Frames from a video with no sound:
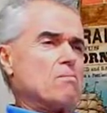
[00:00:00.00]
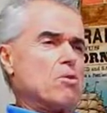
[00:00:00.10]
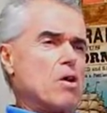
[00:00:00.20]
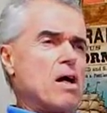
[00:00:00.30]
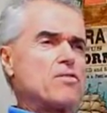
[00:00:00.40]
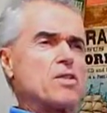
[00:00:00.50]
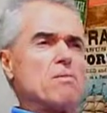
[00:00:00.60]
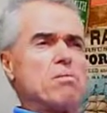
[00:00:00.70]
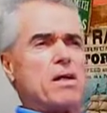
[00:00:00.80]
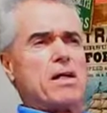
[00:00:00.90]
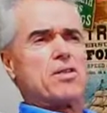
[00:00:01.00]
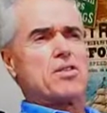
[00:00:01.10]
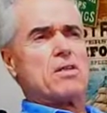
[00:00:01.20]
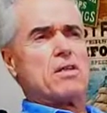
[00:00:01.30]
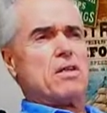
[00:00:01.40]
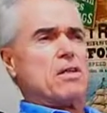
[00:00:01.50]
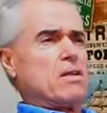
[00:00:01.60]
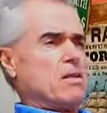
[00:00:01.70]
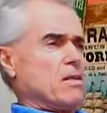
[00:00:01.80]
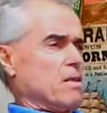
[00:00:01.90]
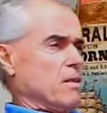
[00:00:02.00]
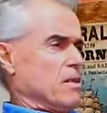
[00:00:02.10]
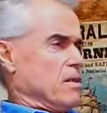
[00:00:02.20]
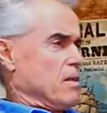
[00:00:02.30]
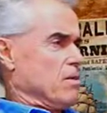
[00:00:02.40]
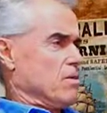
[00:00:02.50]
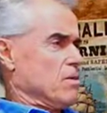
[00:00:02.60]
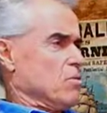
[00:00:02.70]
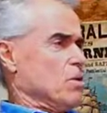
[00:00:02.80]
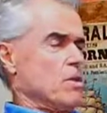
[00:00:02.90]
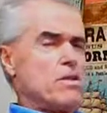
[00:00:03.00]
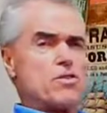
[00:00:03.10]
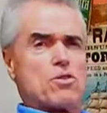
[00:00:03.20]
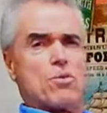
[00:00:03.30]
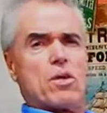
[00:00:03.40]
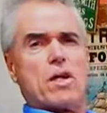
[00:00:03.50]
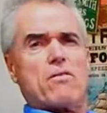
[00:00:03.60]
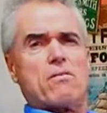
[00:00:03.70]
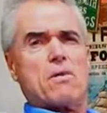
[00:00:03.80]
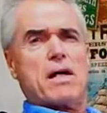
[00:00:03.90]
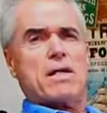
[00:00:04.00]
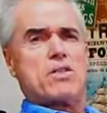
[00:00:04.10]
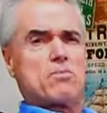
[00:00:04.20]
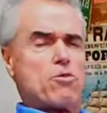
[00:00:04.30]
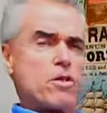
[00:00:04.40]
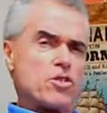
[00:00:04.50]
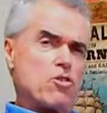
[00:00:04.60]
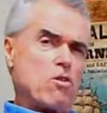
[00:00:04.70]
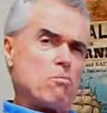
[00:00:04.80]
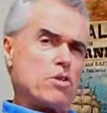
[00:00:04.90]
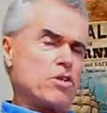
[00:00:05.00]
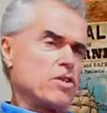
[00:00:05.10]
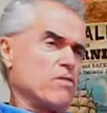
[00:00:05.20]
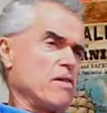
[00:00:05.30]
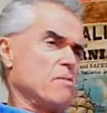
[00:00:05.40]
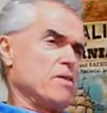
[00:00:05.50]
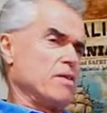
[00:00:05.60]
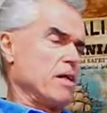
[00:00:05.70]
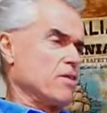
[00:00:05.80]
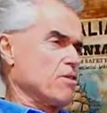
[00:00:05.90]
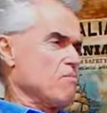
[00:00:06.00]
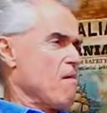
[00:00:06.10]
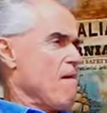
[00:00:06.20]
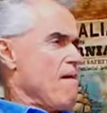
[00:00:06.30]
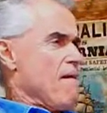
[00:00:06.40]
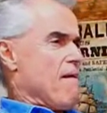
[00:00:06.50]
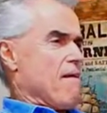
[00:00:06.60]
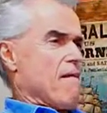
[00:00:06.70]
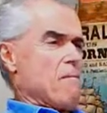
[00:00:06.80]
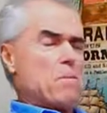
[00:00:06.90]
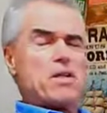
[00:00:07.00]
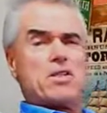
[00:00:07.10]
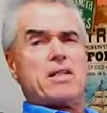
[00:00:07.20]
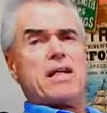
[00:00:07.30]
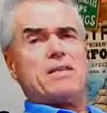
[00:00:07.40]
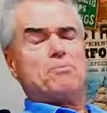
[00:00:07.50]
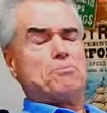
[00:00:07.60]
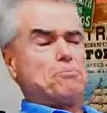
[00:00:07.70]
pull off someplace, you know, in the woods or wherever, behind some creosote bushes if I'm in the desert, pitch a tent,